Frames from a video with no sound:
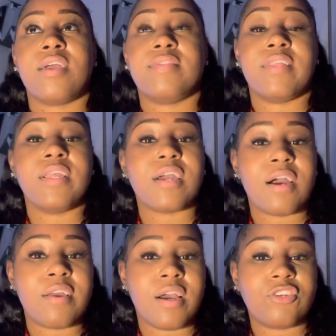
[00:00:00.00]
think
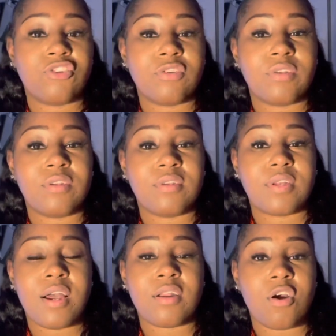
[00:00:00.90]
I should
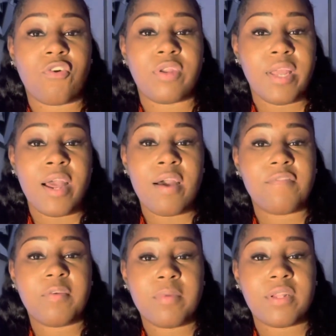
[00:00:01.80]
kind of already
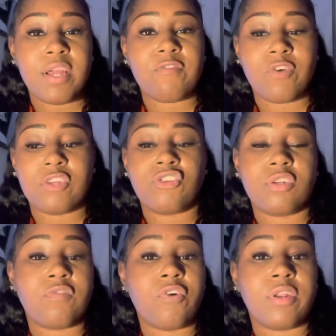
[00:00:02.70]
have in my life, or I should
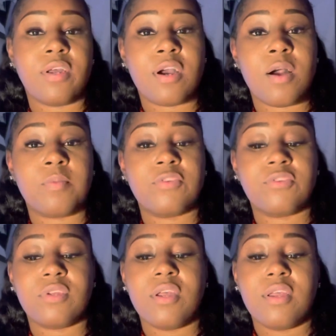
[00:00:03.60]
have already
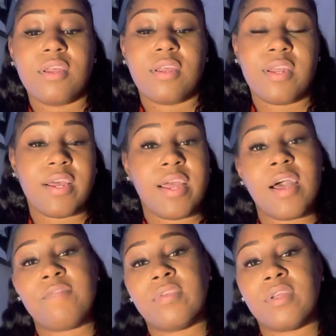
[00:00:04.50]
accomplished, and I
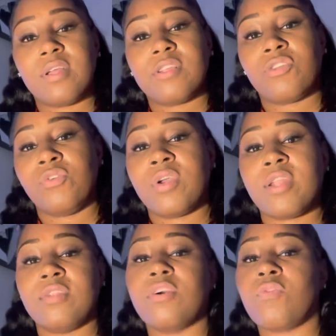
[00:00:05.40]
haven't yet. So you
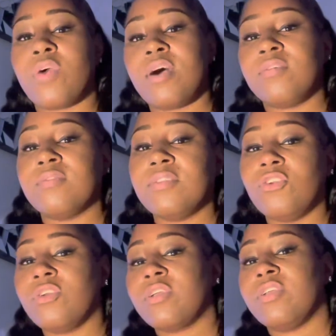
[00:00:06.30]
kind of look around,
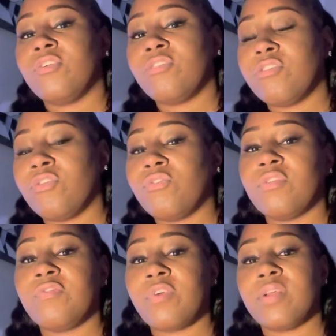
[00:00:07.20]
you look at your circle
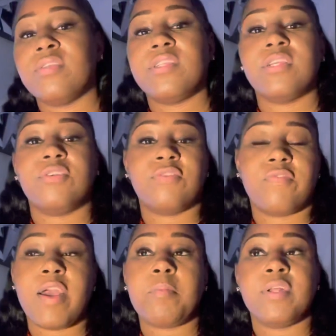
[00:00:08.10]
of friends and your
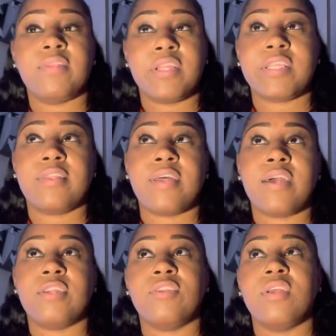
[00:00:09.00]
family and things like
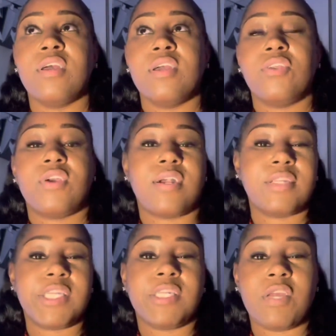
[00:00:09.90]
that, and you kind
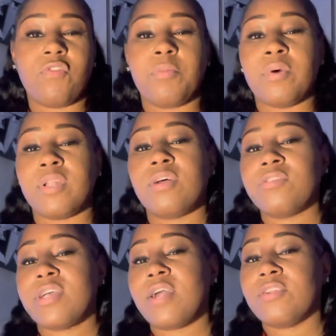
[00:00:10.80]
of see everyone
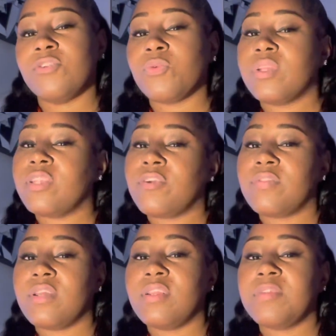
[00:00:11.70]
else kind of doing their
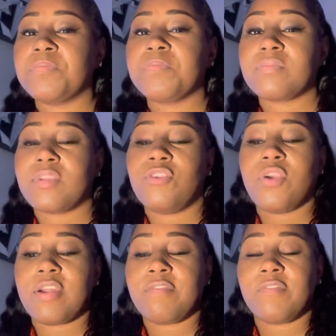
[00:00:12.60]
thing, and you
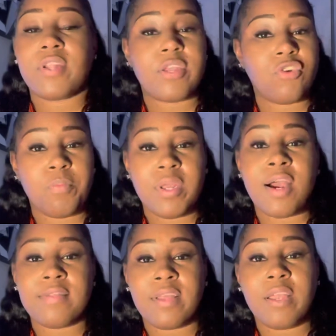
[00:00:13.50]
kind of feel like you're
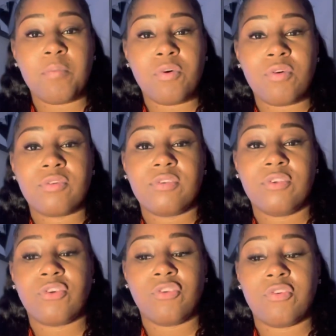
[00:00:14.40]
behind the 8 ball.
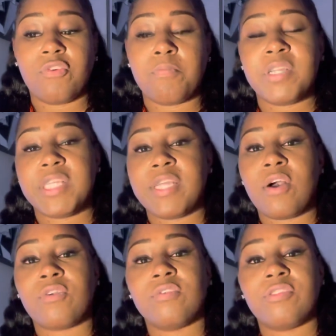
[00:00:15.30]
You know, you're missing
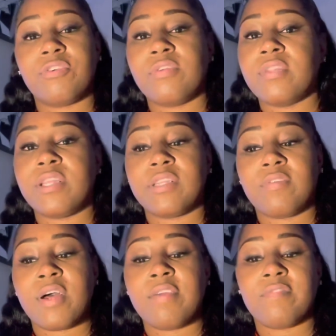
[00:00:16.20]
out on certain things
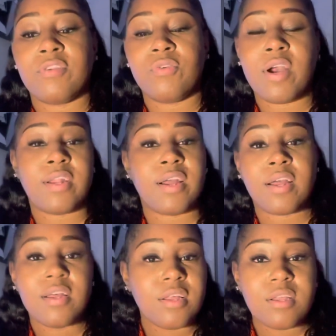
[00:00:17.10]
in life, and you kind of
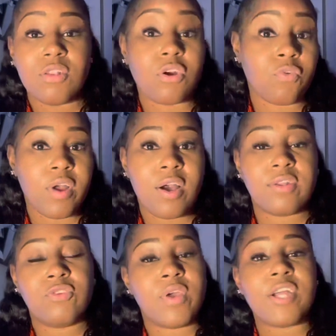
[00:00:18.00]
look around
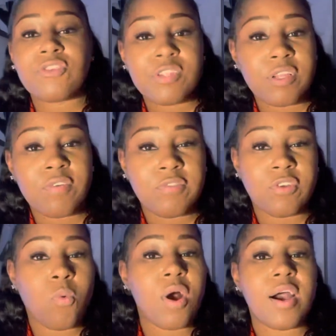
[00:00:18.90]
and you ask yourself,
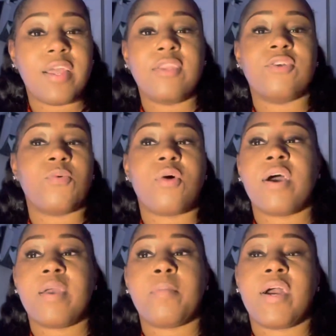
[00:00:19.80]
why?
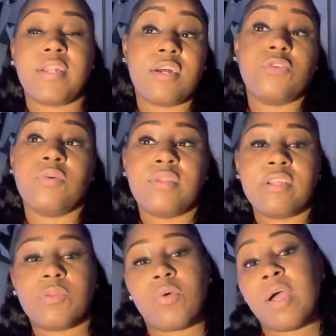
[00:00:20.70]
Why am I not doing
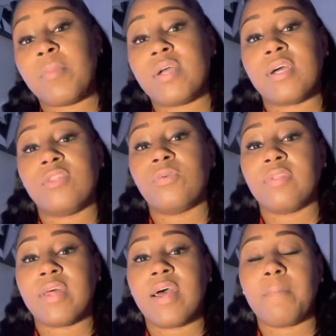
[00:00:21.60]
this? Why am I not
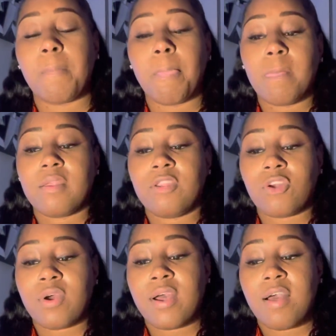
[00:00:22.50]
doing that?
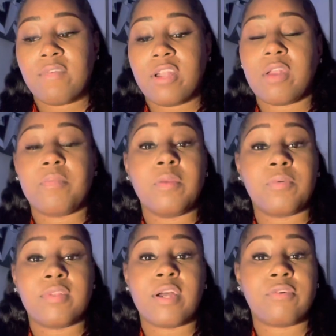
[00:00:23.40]
I have a lot of
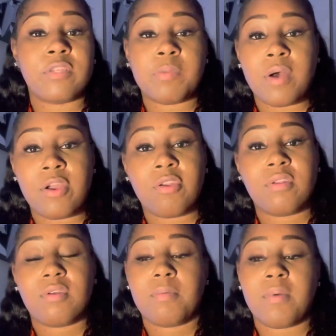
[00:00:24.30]
people that are
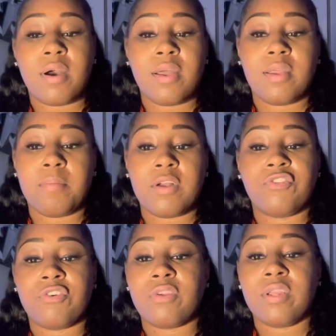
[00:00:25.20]
inspired by my
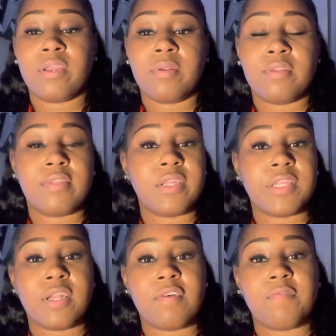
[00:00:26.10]
journey and the things
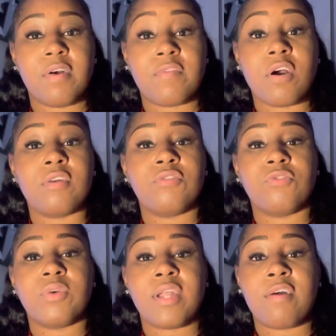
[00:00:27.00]
that I've gone
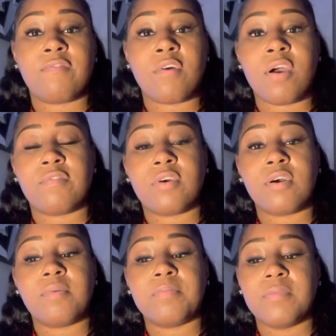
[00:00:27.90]
through and how far I've
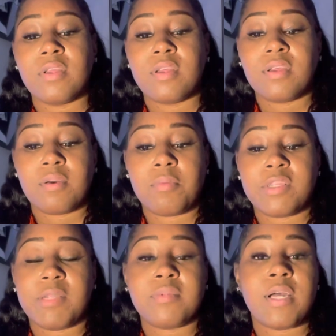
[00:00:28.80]
come.
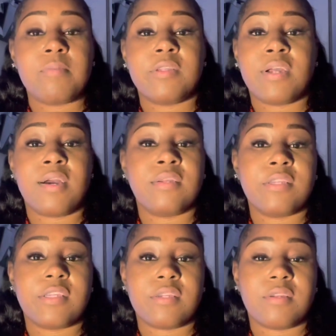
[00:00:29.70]
But sometimes,
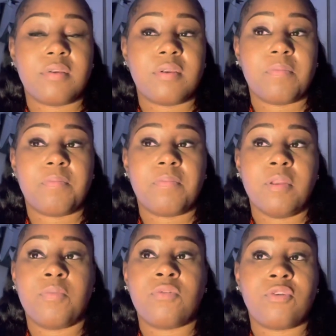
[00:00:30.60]
guys,
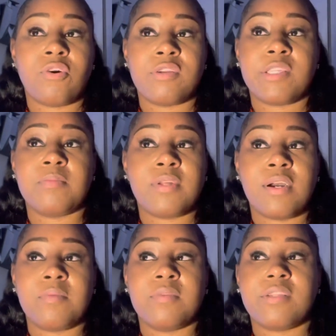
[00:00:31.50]
people are
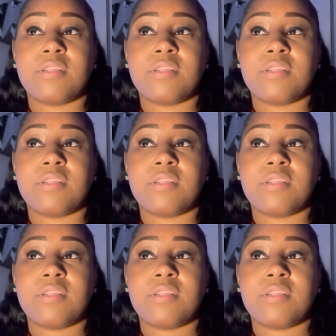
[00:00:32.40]
sometimes